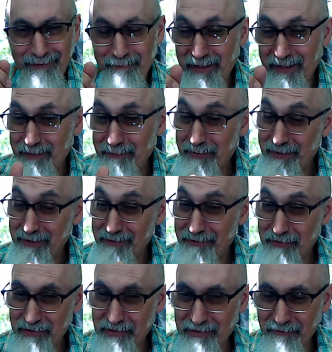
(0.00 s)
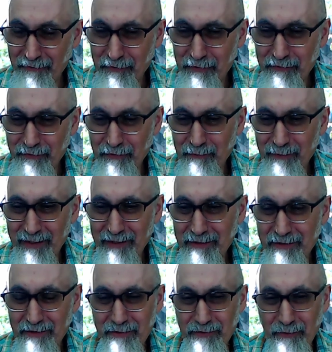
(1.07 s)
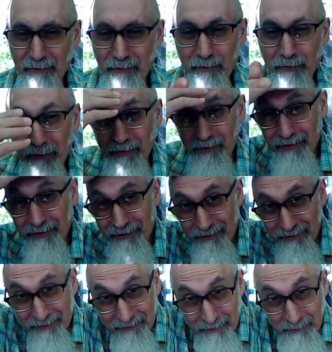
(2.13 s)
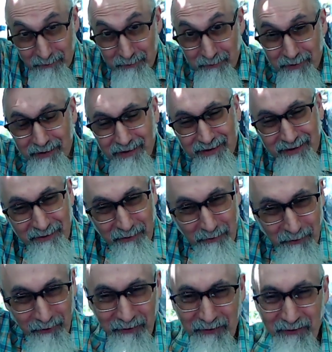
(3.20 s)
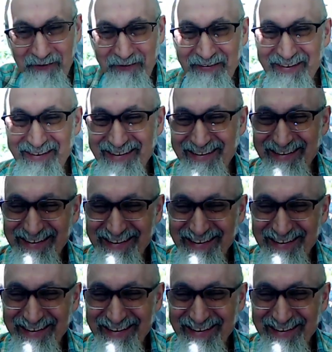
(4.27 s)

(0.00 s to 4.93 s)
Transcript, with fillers: may it be just the first few minutes or half